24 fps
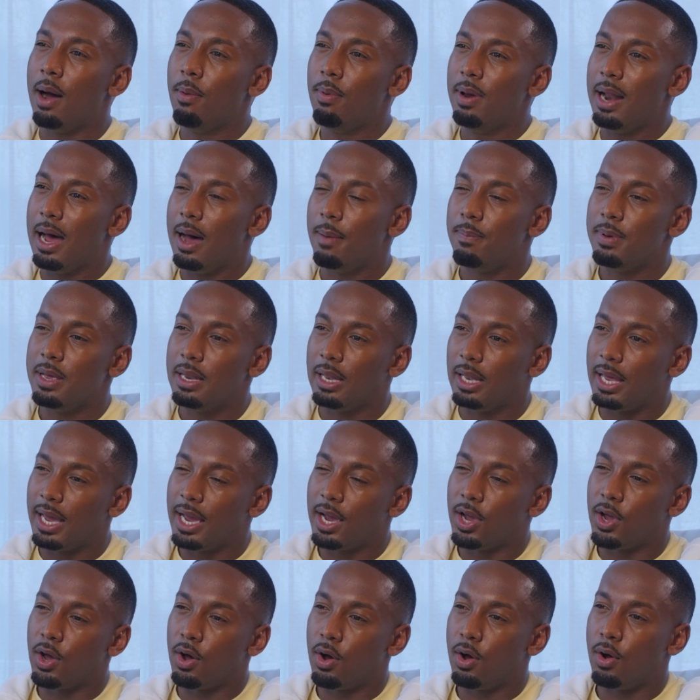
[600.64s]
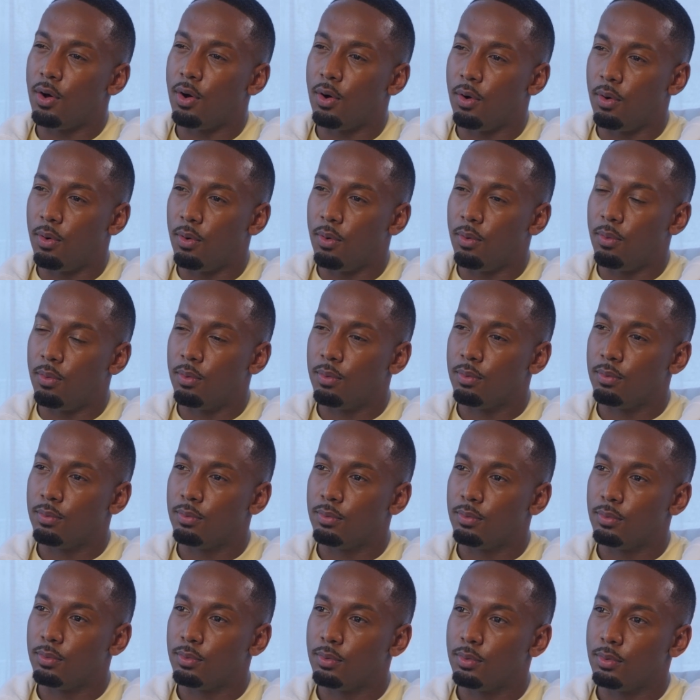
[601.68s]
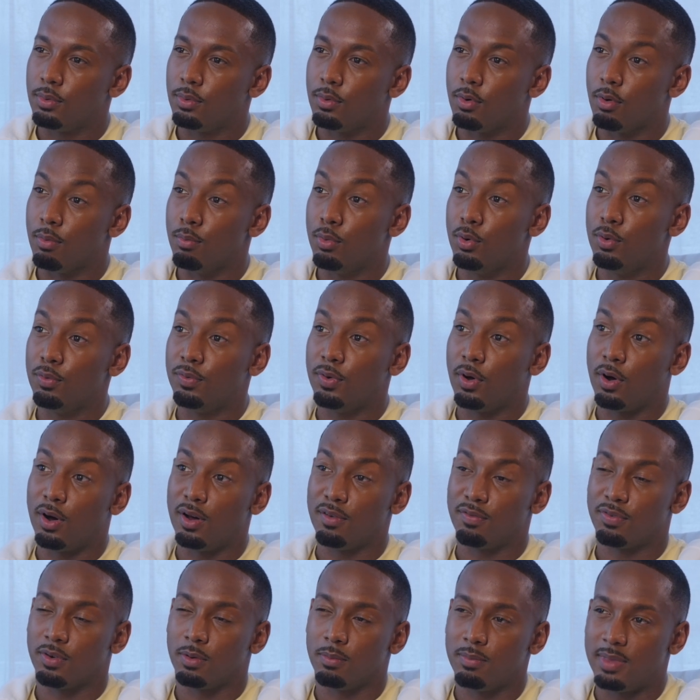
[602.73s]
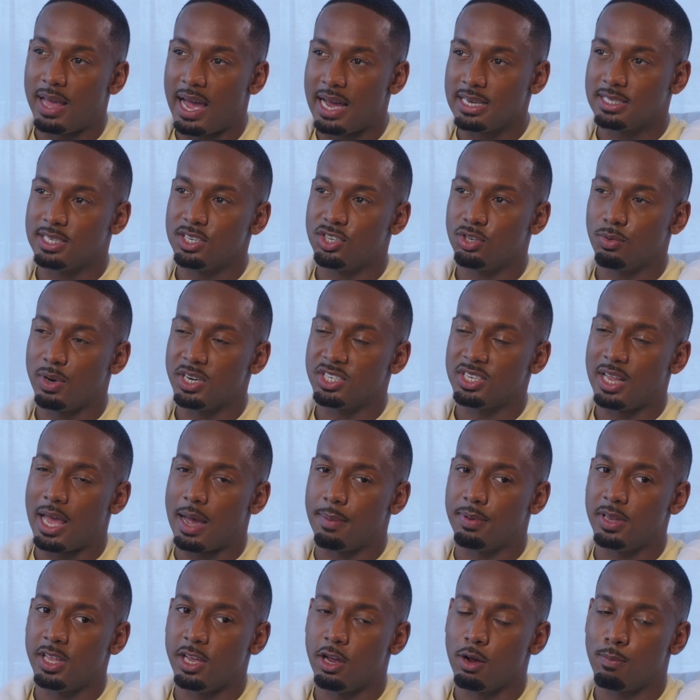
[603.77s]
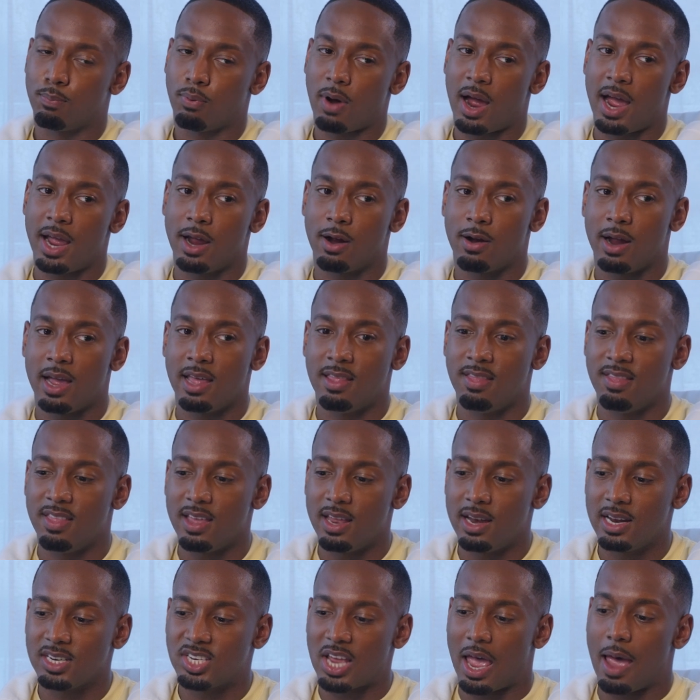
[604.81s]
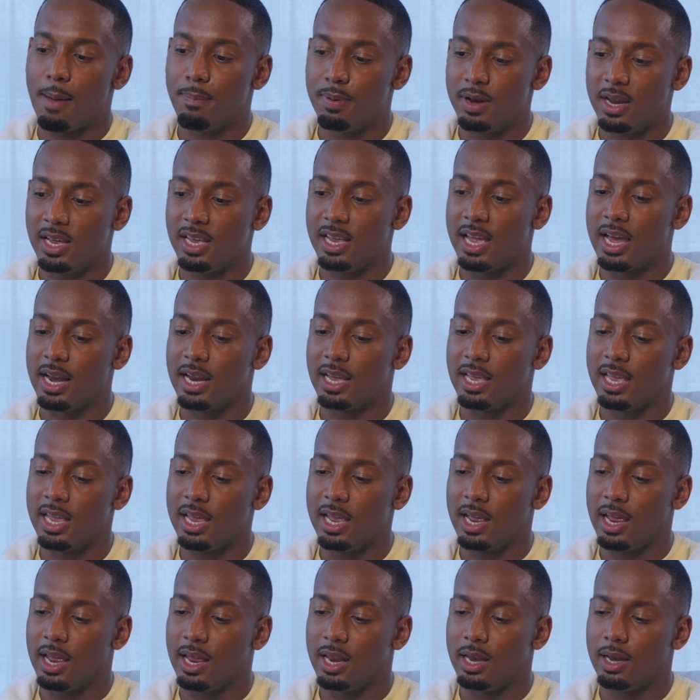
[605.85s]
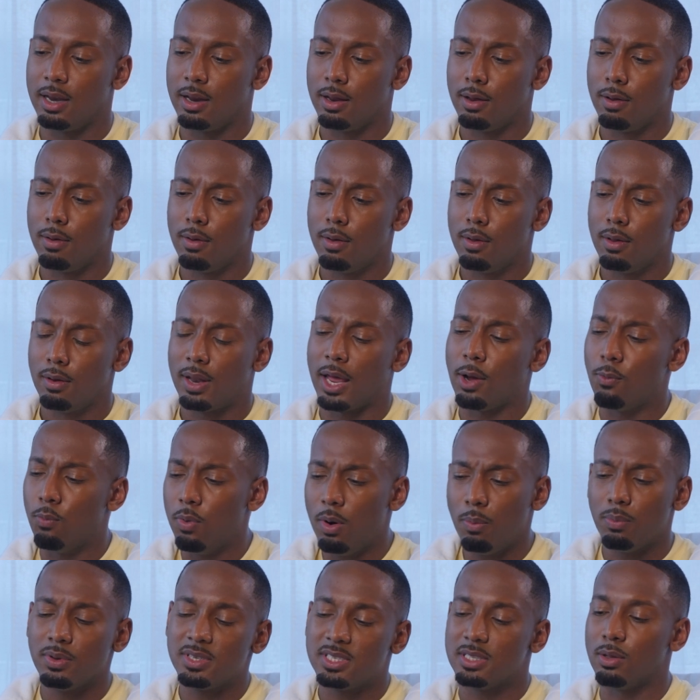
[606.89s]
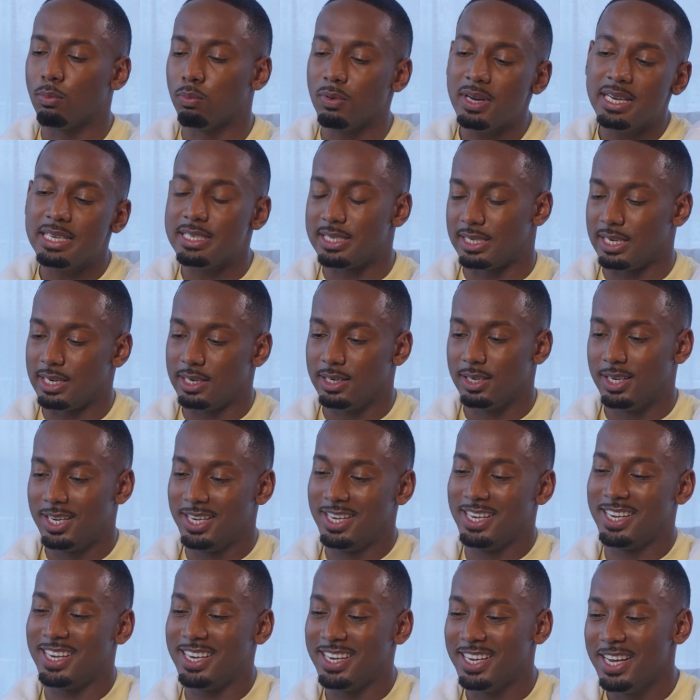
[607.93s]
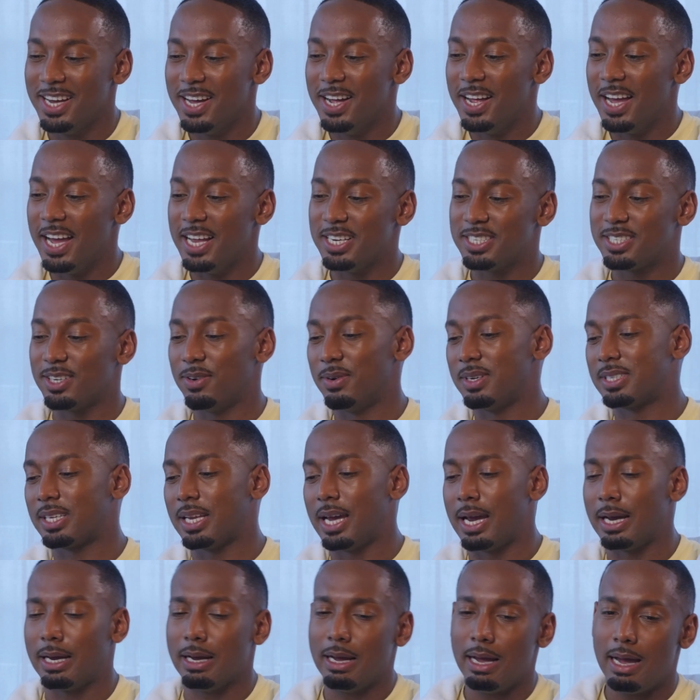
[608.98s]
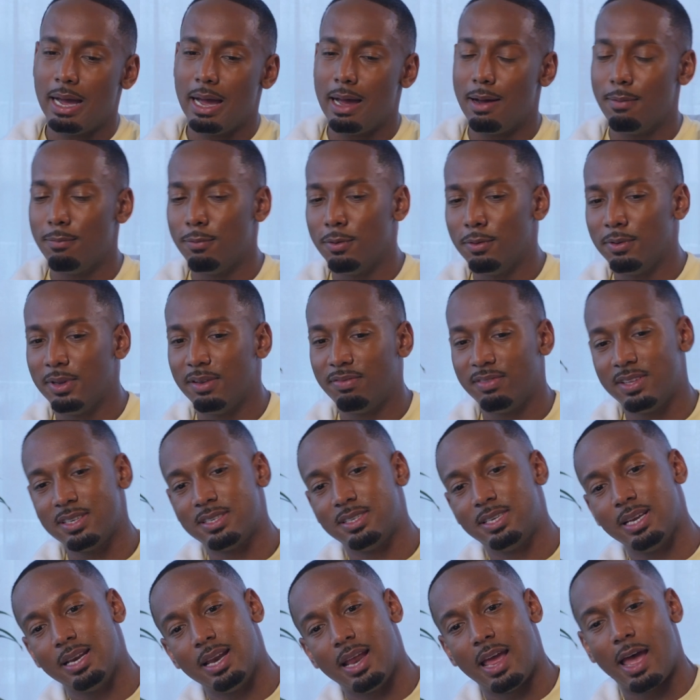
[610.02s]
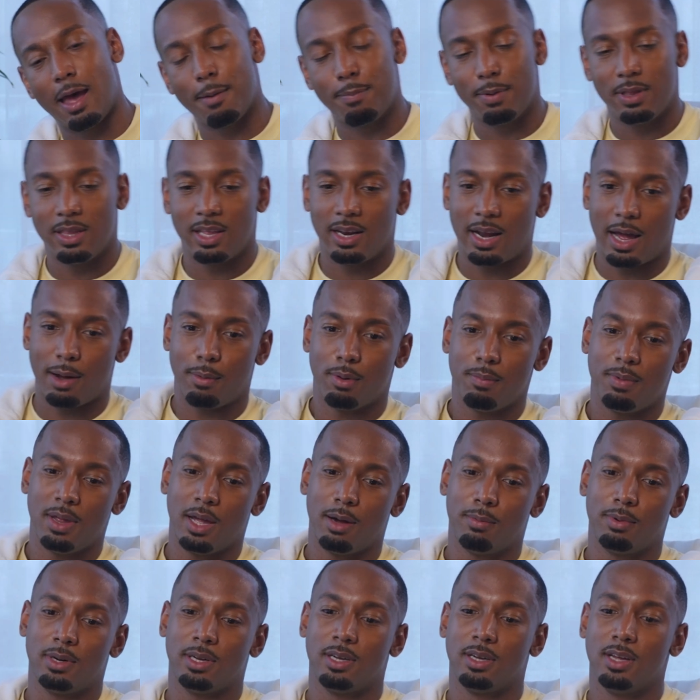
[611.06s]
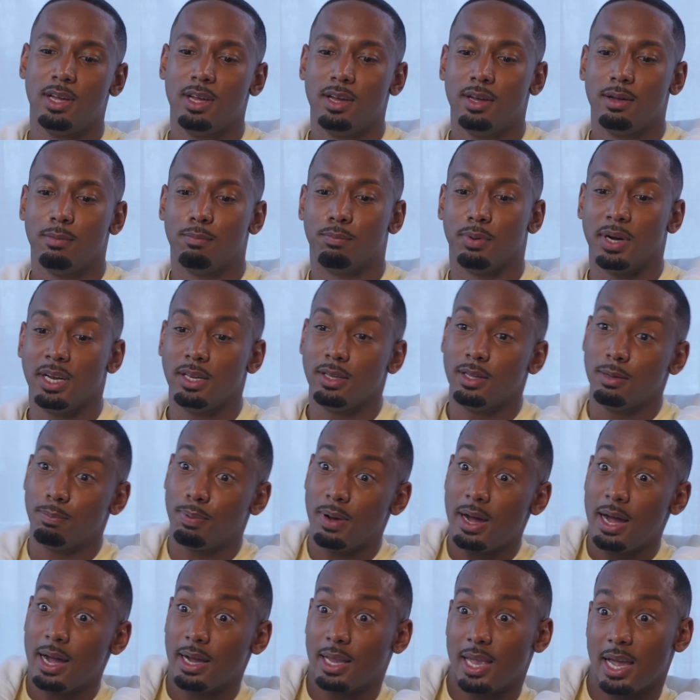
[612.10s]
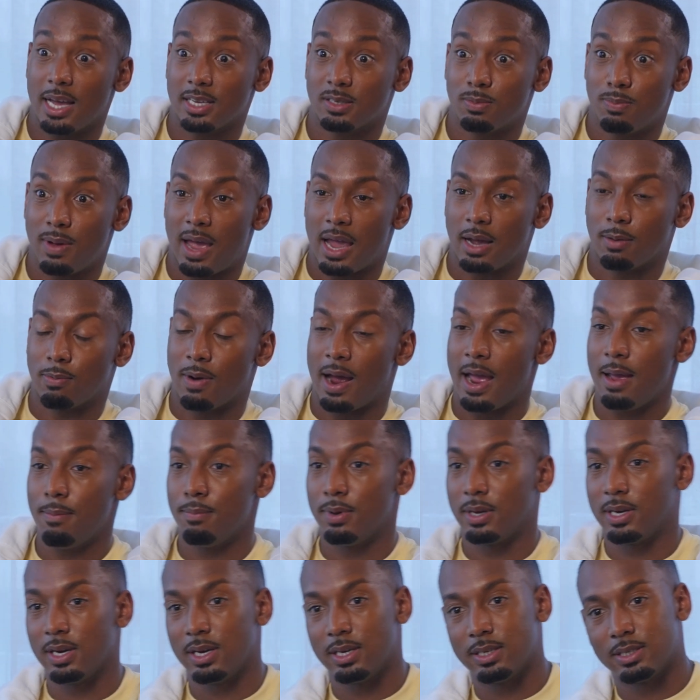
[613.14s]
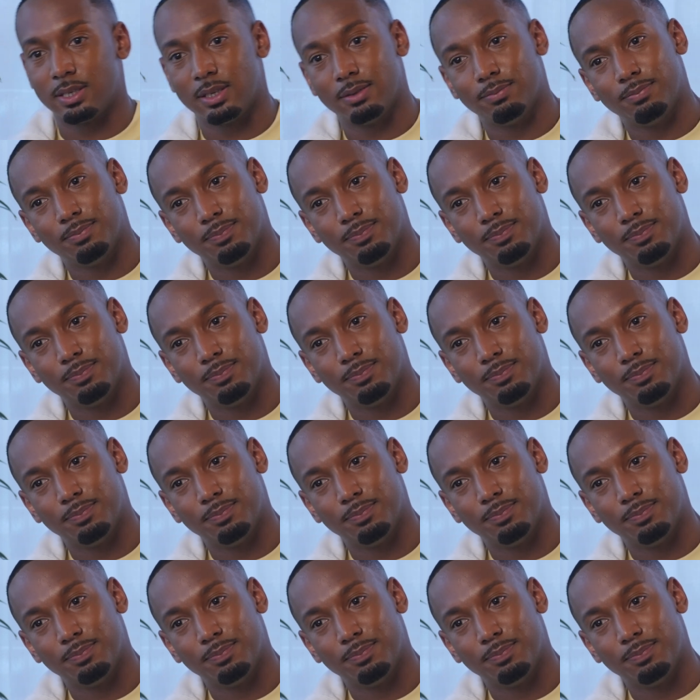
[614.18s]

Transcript: would I be let go or moved on from that situation that happened the year prior, and then it's happening yet again? Like, what was the reason? And so it's like, well, if this didn't happen, then I would be able to bring the podcast back, right? Because